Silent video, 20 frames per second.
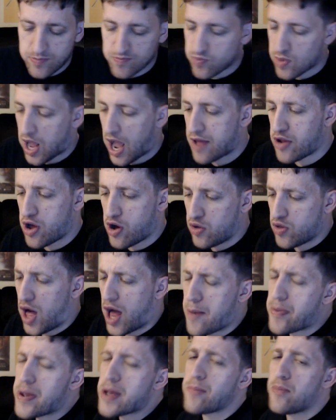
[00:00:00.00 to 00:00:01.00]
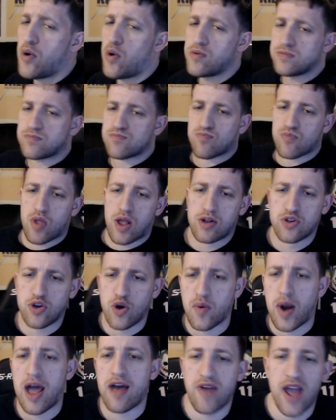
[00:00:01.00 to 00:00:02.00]
I know a lot of people don't
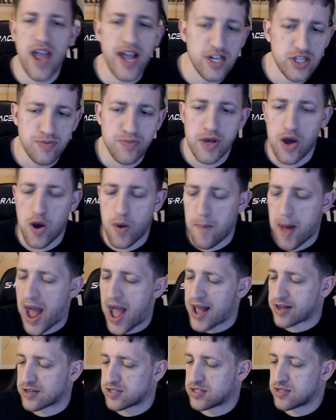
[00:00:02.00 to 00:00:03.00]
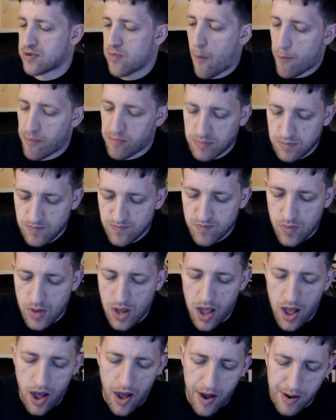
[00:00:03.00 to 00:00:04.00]
have HBO Max.
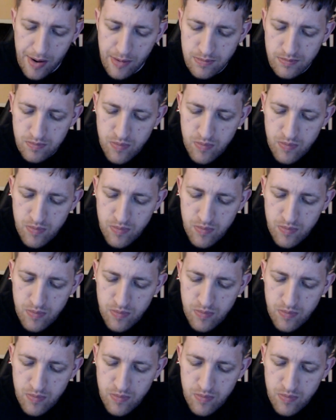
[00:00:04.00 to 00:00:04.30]
Um,